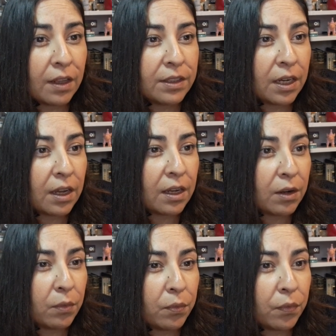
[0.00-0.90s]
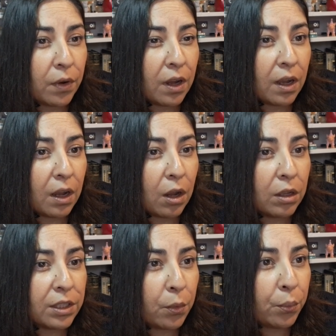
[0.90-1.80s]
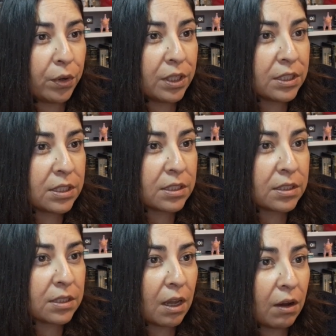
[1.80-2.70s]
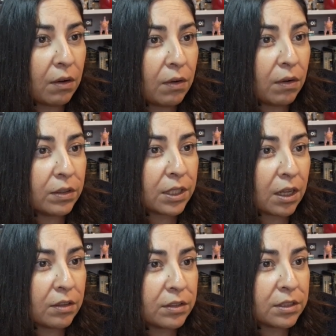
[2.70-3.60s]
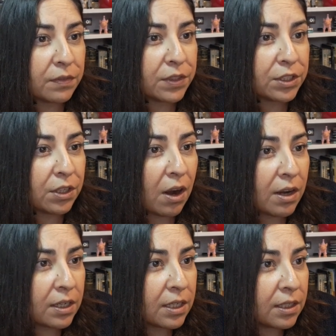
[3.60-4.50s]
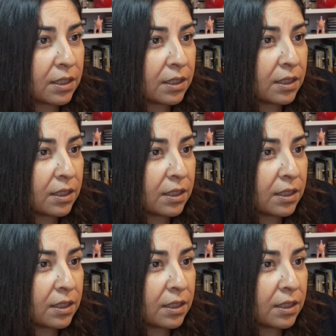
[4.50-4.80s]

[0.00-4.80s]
The God of the Woods, Oh, The Colors of the Dark,